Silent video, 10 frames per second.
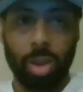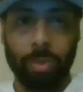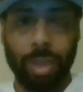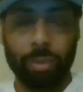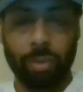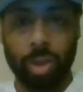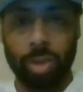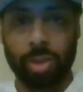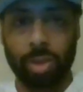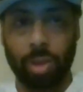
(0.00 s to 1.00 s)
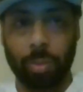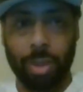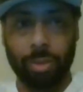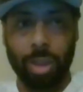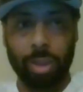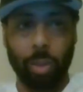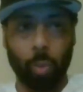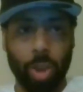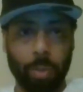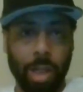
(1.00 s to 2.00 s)
I'm not this. I'm not that. Like,
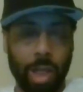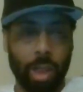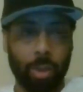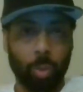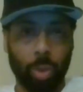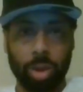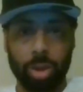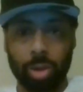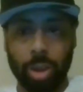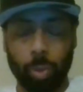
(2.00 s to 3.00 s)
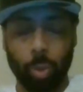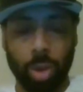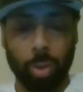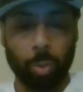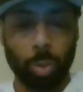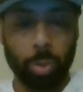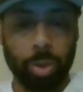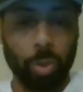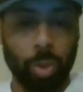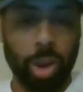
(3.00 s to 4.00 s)
what am I? What are
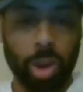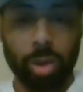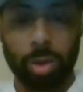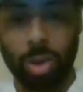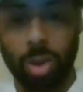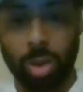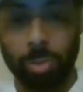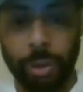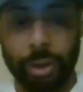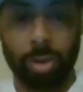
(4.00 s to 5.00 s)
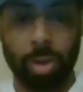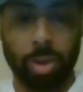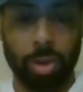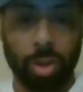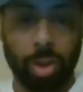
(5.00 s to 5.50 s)
we doing here?" Basically.